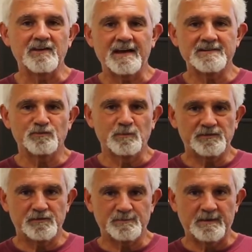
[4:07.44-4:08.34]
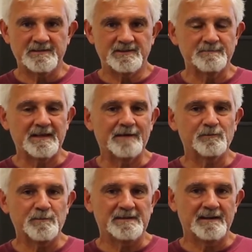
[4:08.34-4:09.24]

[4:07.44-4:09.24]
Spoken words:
you guys so much for spending some time with me